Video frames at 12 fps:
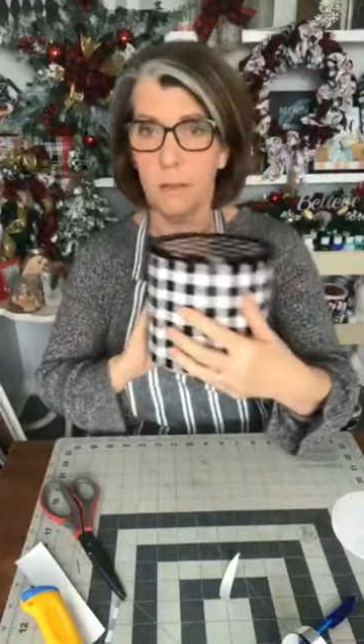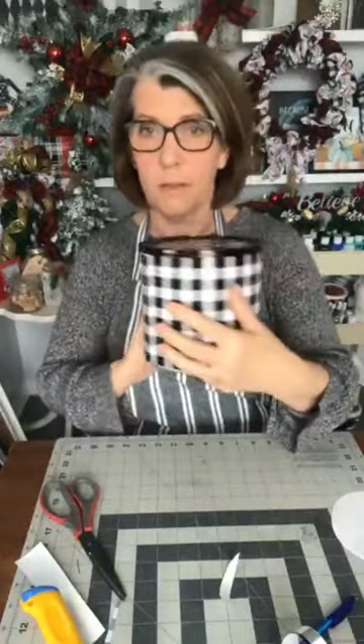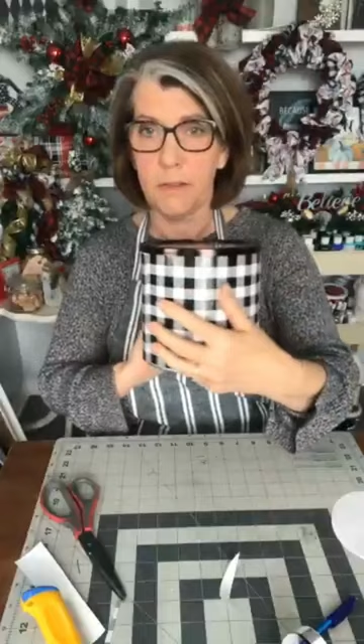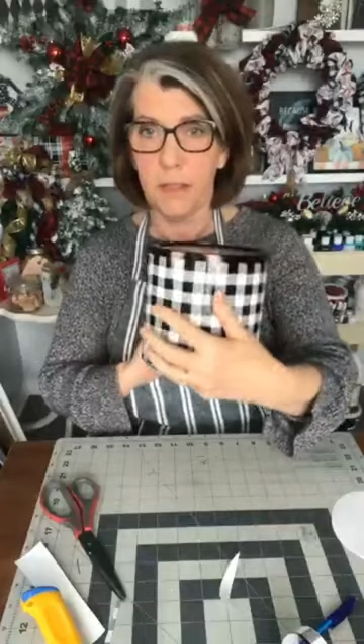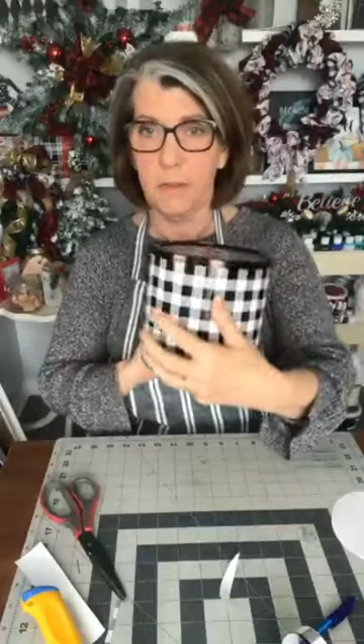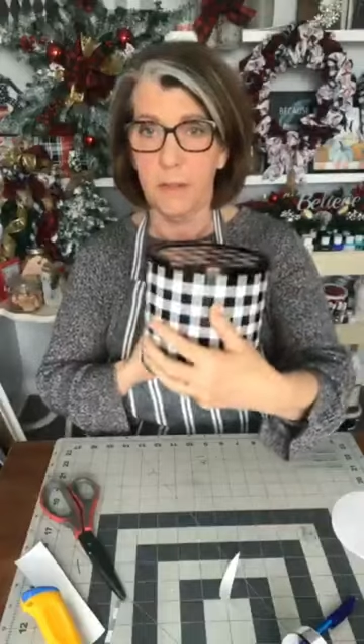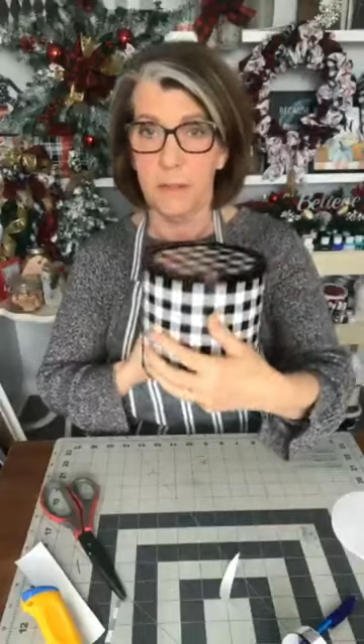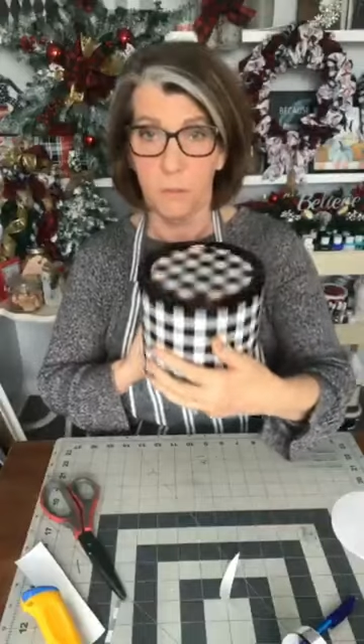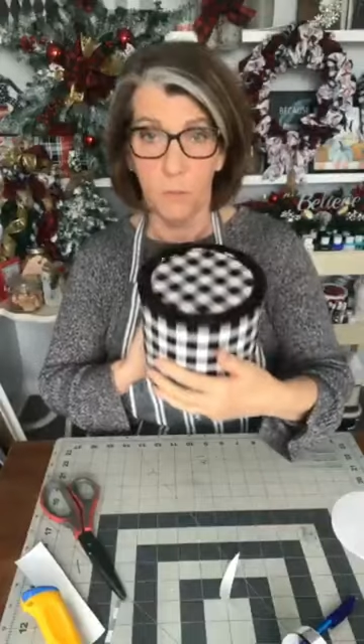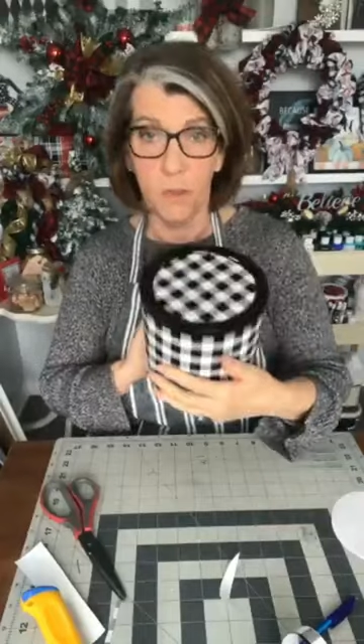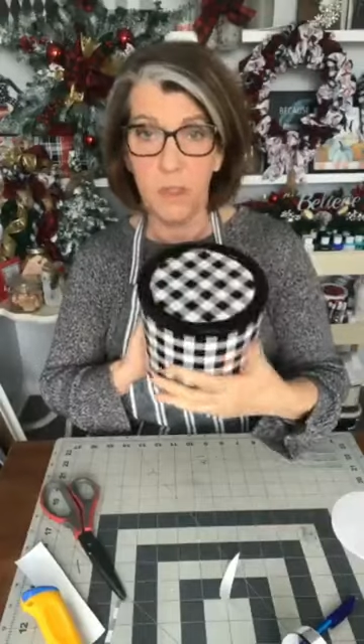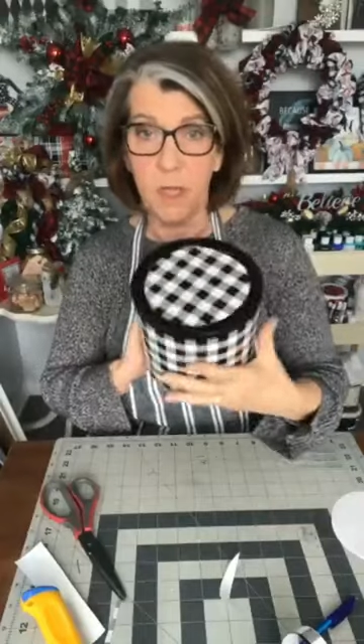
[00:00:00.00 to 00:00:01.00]
looks like
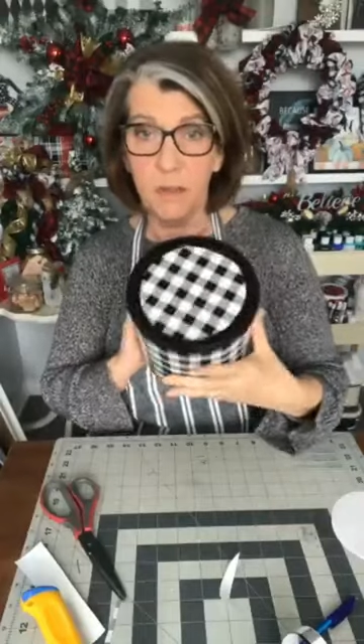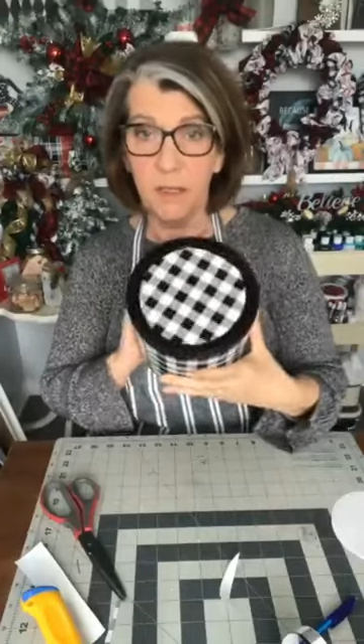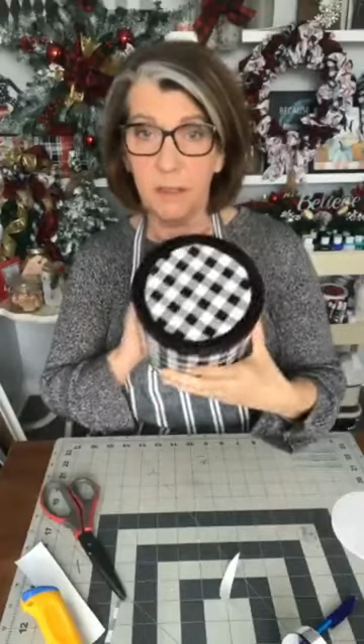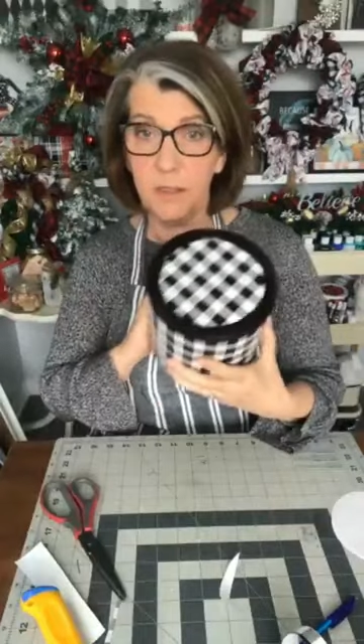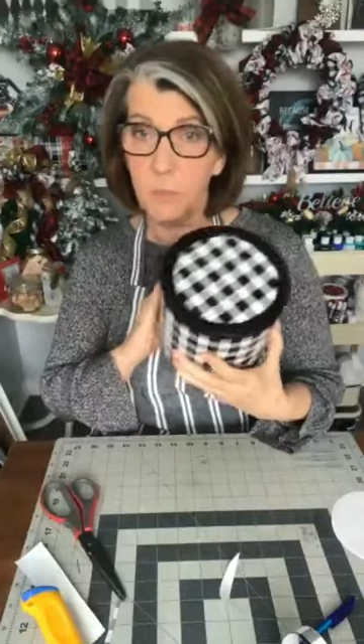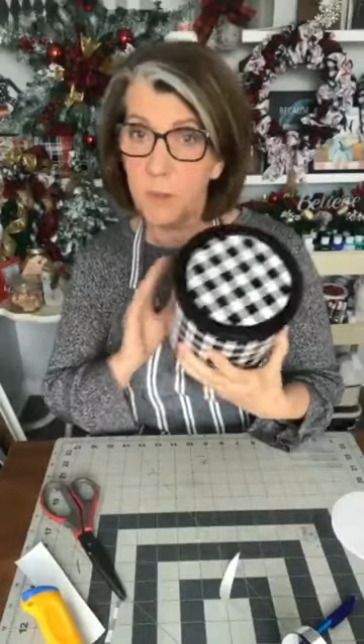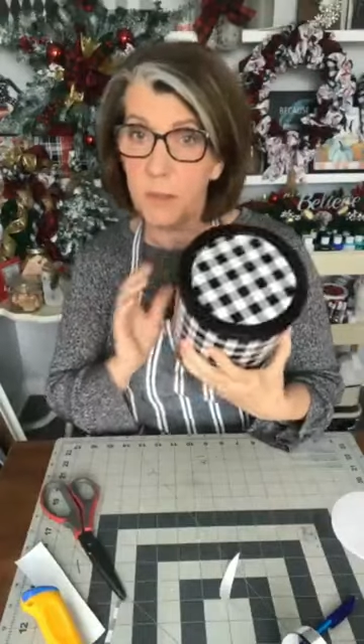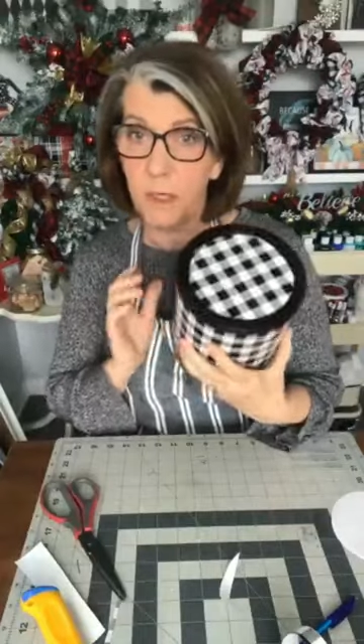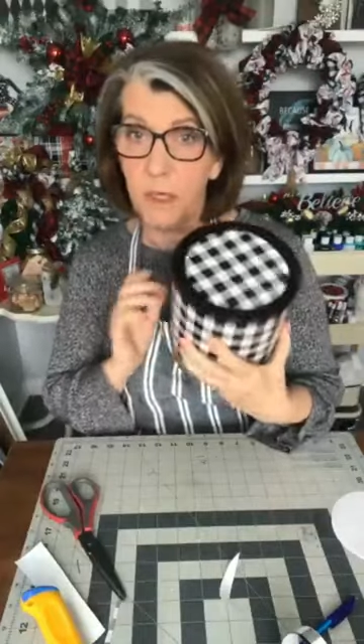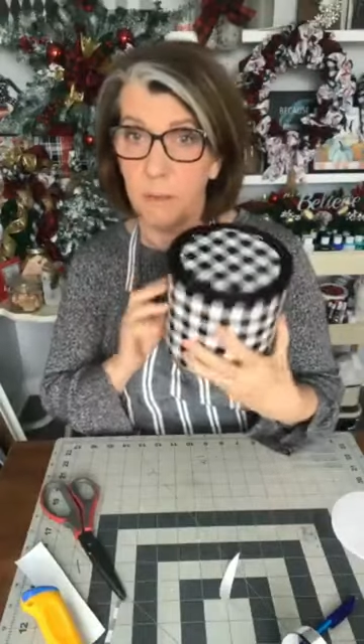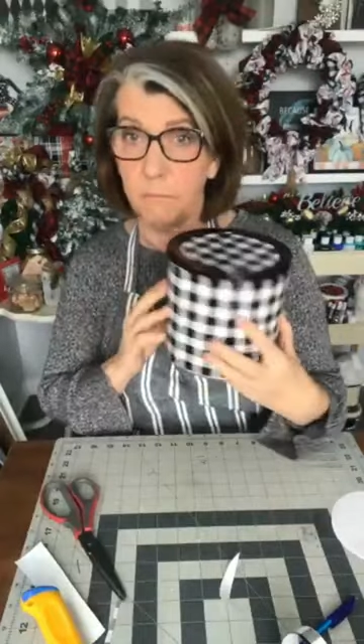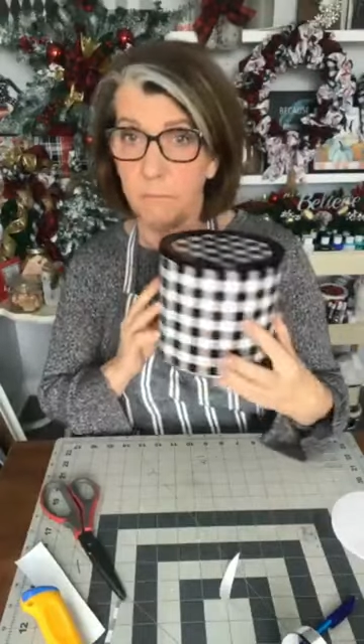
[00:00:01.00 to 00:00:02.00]
this, which I think looks pretty
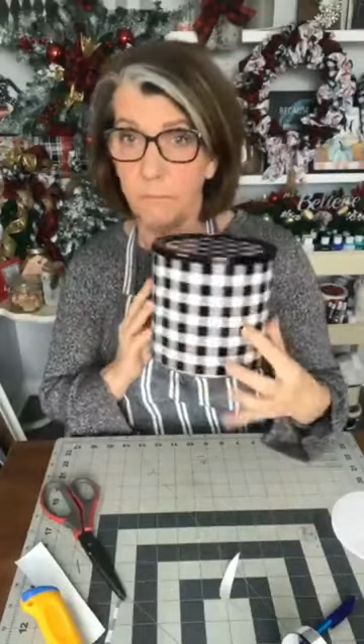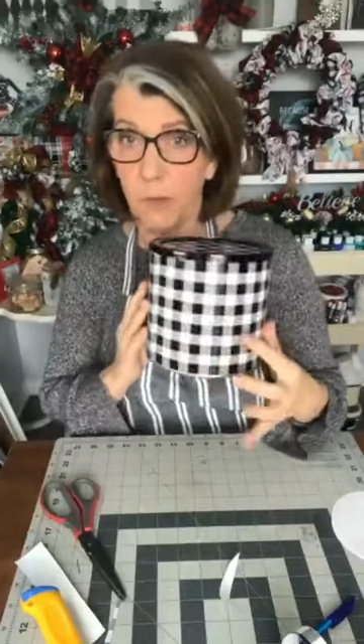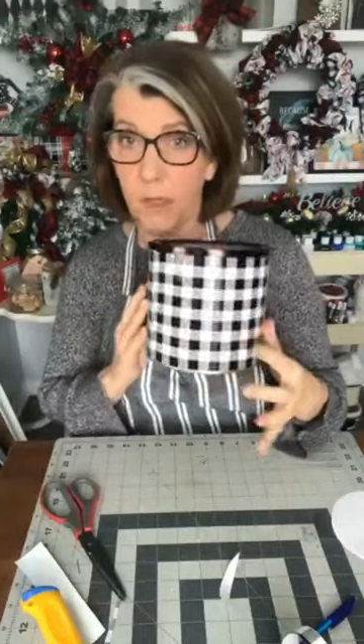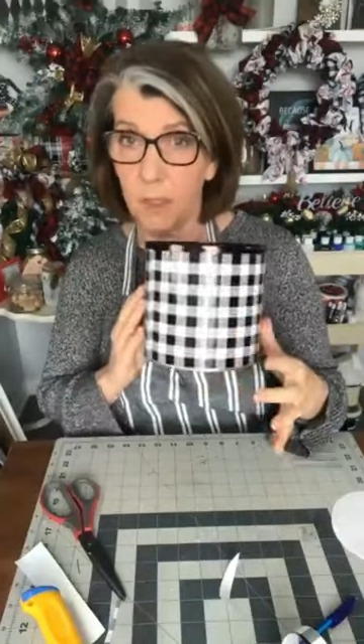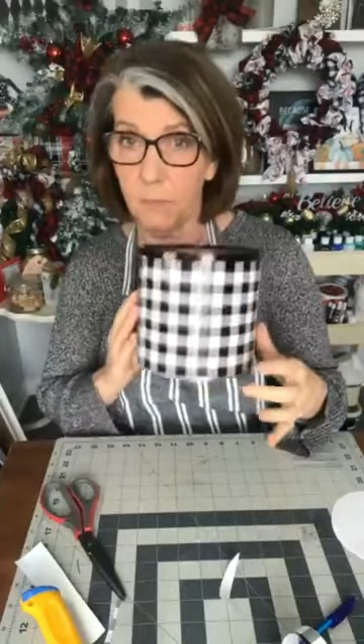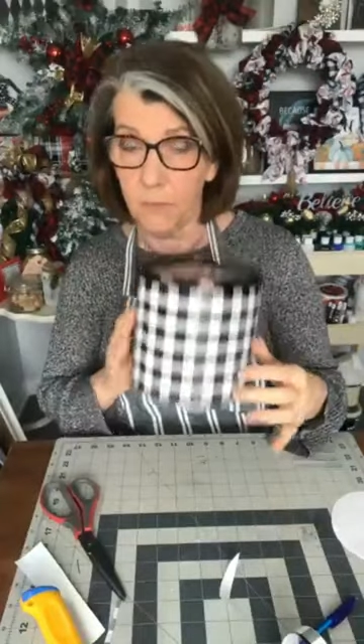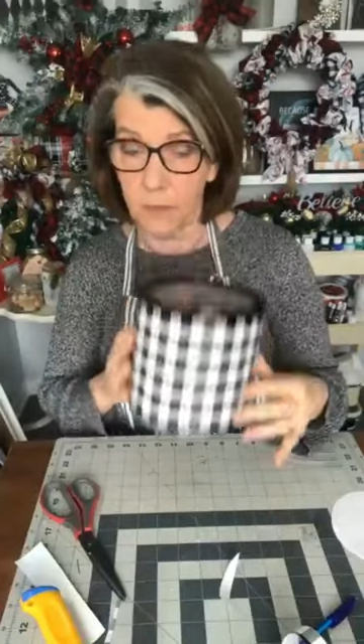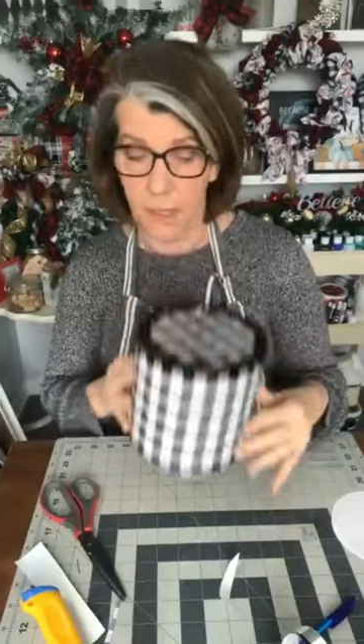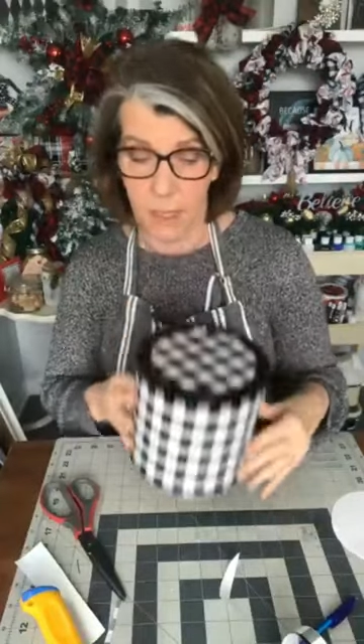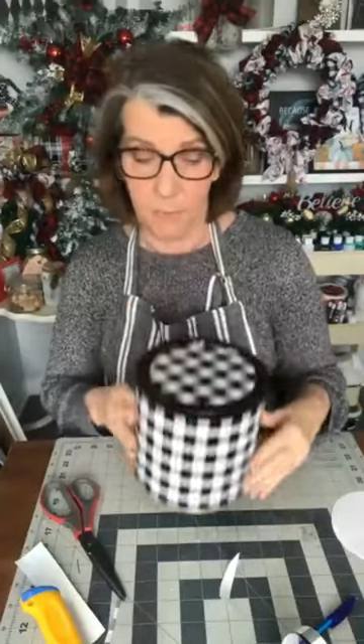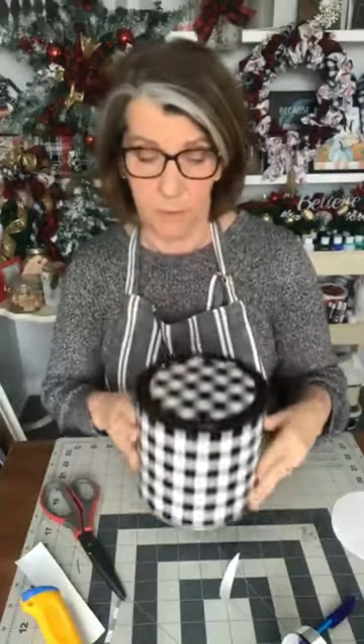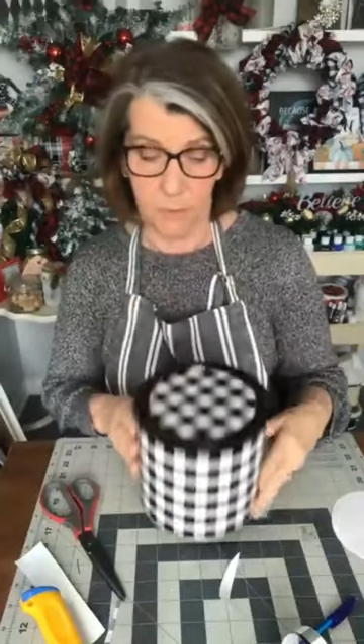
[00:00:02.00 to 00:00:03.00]
good, right? I'm pretty
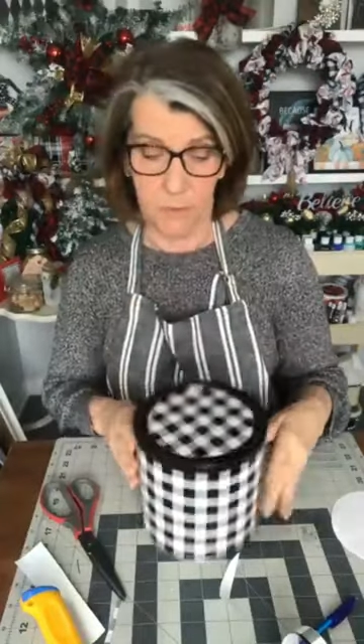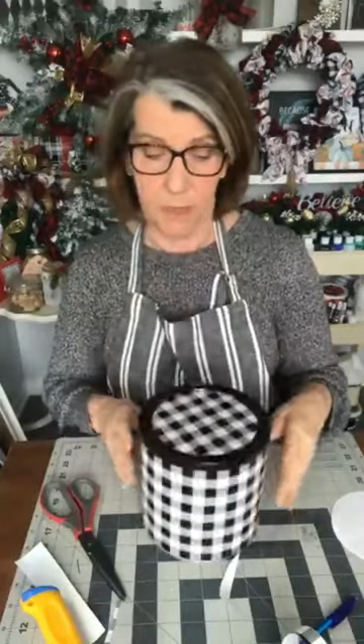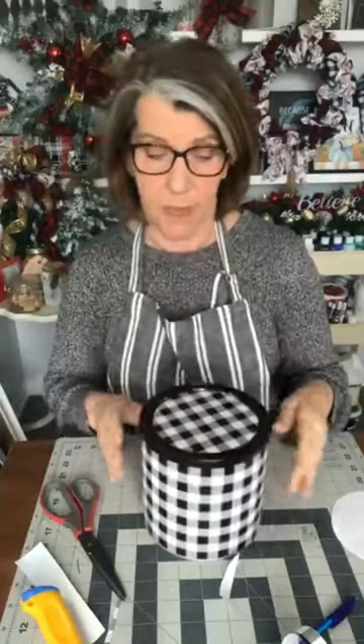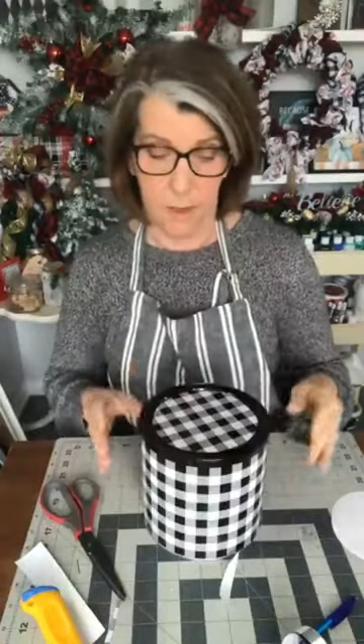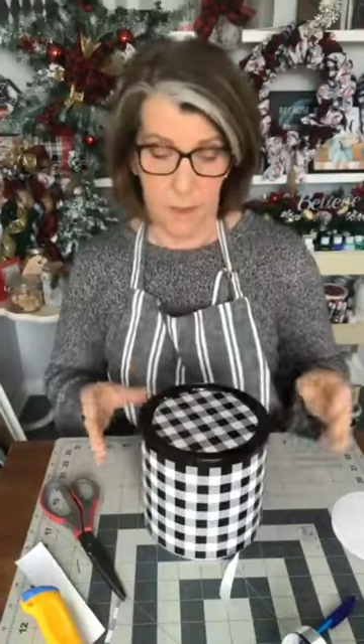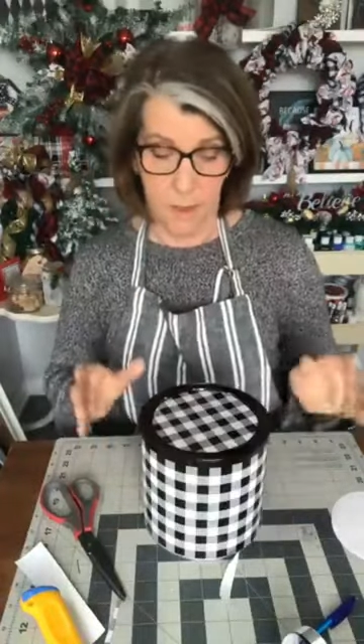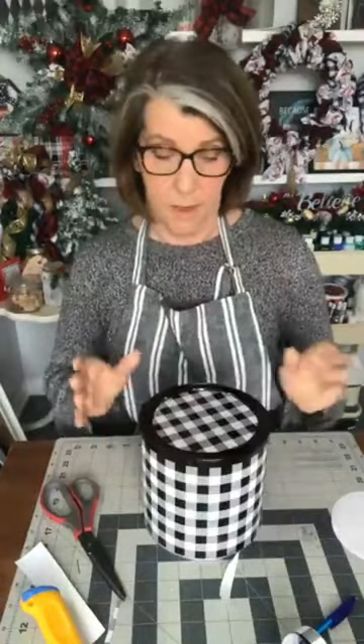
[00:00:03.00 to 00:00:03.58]
happy with that.